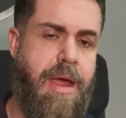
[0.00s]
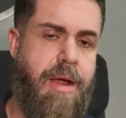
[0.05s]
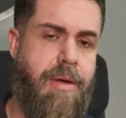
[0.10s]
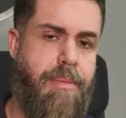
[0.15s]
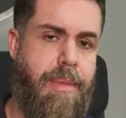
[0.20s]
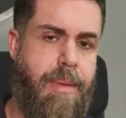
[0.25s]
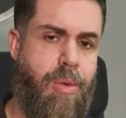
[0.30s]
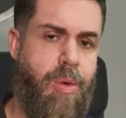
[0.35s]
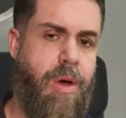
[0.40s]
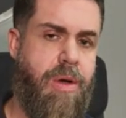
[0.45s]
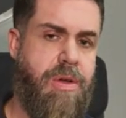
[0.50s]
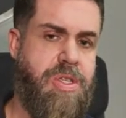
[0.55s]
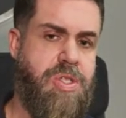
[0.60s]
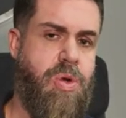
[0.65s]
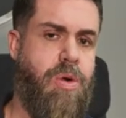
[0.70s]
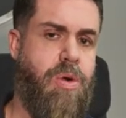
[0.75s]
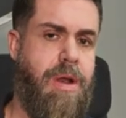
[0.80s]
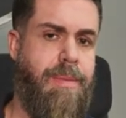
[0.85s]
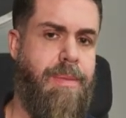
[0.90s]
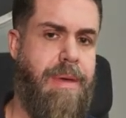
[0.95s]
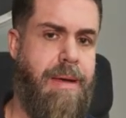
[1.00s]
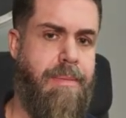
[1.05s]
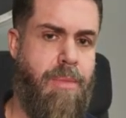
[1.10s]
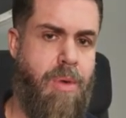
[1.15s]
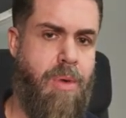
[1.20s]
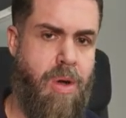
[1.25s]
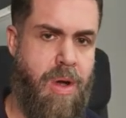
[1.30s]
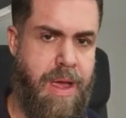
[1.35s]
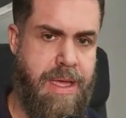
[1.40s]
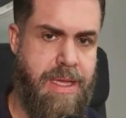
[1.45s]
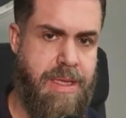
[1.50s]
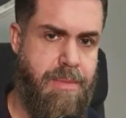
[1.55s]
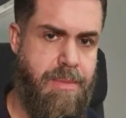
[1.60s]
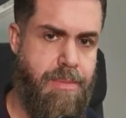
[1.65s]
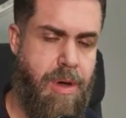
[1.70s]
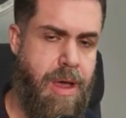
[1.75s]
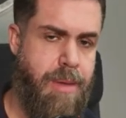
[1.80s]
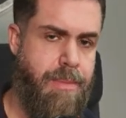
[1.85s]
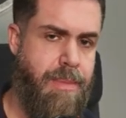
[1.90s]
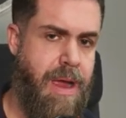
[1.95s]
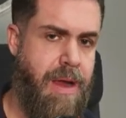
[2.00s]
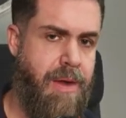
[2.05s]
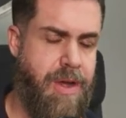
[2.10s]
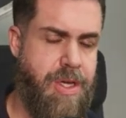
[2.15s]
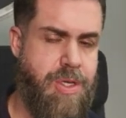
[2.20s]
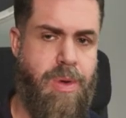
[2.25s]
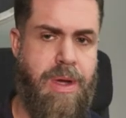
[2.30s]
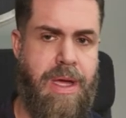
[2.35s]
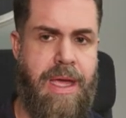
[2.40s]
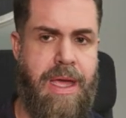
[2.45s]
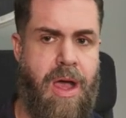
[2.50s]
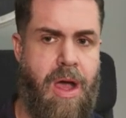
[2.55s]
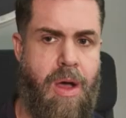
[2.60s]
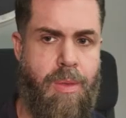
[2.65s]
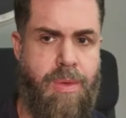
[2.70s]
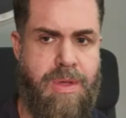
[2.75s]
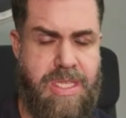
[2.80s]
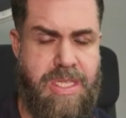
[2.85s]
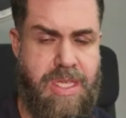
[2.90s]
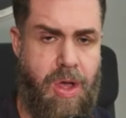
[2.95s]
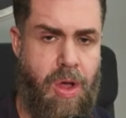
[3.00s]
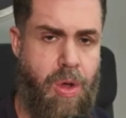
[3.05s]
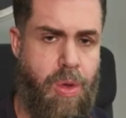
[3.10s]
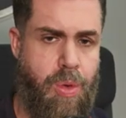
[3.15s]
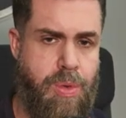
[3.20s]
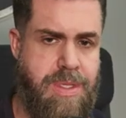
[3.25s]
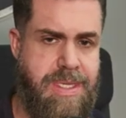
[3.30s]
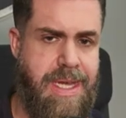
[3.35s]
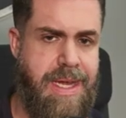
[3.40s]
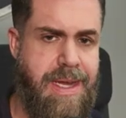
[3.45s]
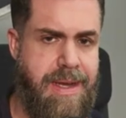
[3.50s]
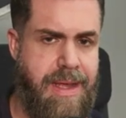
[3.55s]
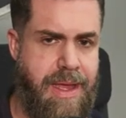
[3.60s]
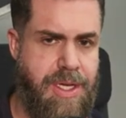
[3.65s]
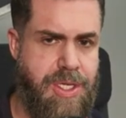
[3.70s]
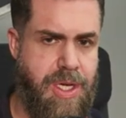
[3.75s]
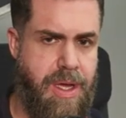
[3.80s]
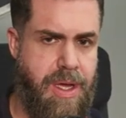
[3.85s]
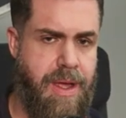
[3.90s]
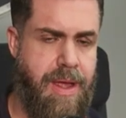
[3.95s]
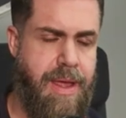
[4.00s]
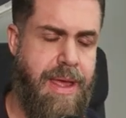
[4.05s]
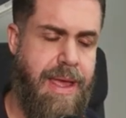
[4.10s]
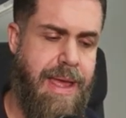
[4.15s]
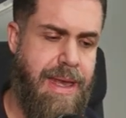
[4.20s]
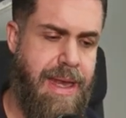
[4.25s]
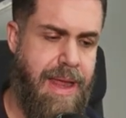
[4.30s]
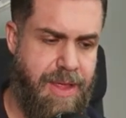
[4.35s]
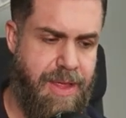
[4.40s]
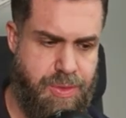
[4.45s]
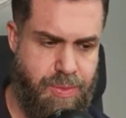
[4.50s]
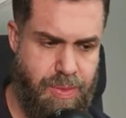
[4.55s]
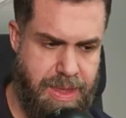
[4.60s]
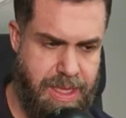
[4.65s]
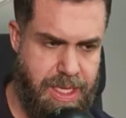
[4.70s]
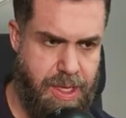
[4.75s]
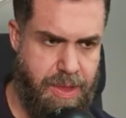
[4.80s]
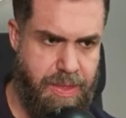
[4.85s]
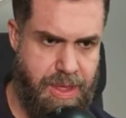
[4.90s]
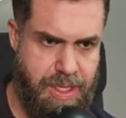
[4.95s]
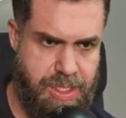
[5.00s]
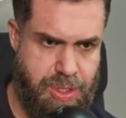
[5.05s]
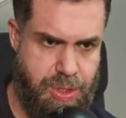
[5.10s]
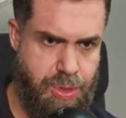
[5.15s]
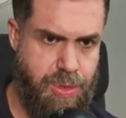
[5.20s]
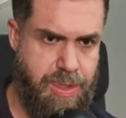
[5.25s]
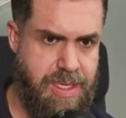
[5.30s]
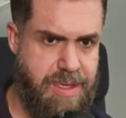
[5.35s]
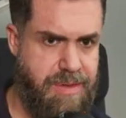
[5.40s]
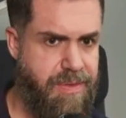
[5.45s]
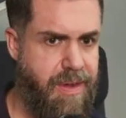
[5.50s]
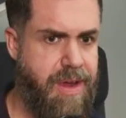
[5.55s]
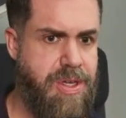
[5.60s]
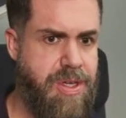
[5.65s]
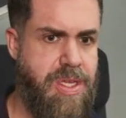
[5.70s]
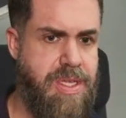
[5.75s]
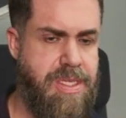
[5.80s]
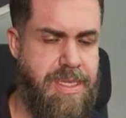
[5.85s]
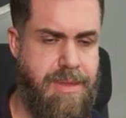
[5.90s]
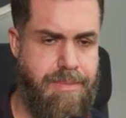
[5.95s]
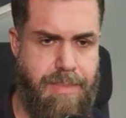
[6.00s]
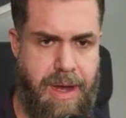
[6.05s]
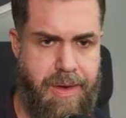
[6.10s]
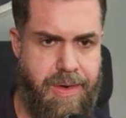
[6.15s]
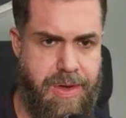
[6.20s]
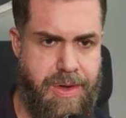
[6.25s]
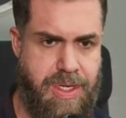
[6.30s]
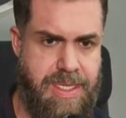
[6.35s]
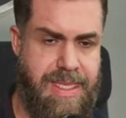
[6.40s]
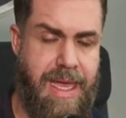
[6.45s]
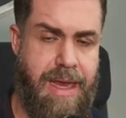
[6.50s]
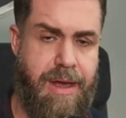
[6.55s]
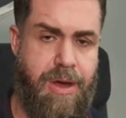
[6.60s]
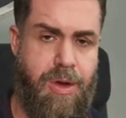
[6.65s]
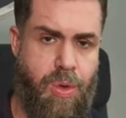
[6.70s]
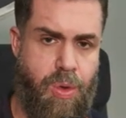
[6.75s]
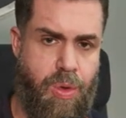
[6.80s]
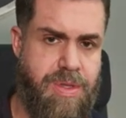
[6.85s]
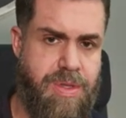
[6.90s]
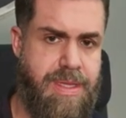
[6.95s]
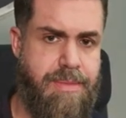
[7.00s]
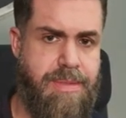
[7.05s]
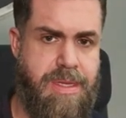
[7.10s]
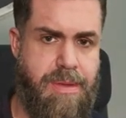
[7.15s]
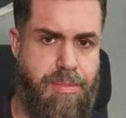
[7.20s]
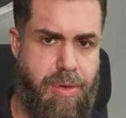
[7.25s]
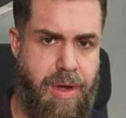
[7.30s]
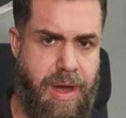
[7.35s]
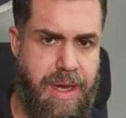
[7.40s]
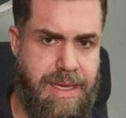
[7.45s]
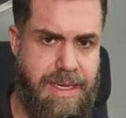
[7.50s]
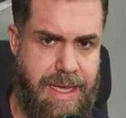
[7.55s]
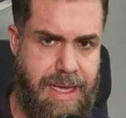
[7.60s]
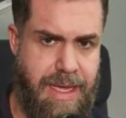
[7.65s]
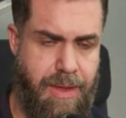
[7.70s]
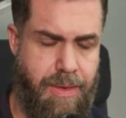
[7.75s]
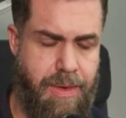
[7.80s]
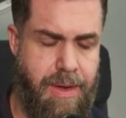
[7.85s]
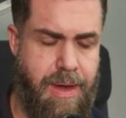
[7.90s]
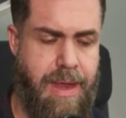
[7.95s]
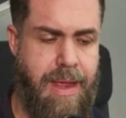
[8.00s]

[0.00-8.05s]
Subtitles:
Remember when I was talking about my marriage where I was the old teenager? Now there's really only two dysfunctions in marriages that cause them to break down.